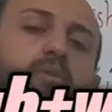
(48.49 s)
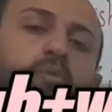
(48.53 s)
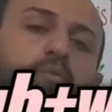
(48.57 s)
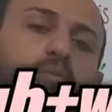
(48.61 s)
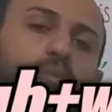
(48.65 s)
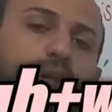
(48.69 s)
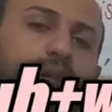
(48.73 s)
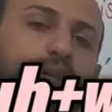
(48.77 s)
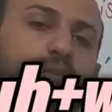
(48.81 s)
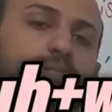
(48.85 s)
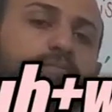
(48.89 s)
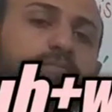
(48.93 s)

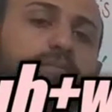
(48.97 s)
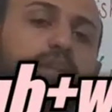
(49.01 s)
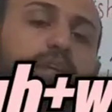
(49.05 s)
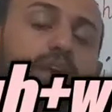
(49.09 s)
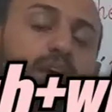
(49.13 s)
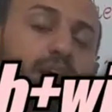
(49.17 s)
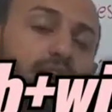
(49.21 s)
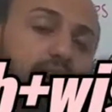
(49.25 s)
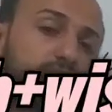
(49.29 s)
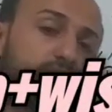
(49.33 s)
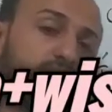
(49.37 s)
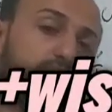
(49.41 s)
one.
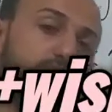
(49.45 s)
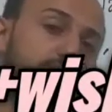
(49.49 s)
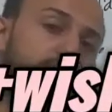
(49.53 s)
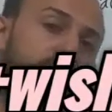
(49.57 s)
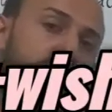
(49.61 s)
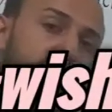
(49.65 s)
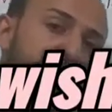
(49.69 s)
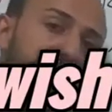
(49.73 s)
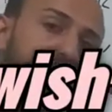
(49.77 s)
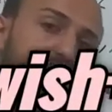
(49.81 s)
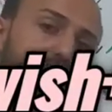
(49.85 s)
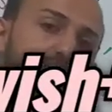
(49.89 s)

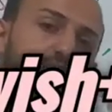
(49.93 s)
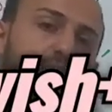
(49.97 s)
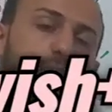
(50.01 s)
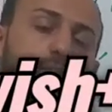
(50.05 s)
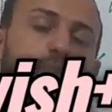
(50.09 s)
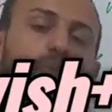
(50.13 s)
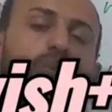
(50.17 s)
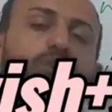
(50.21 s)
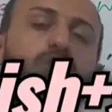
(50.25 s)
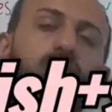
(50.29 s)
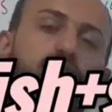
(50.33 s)
Case number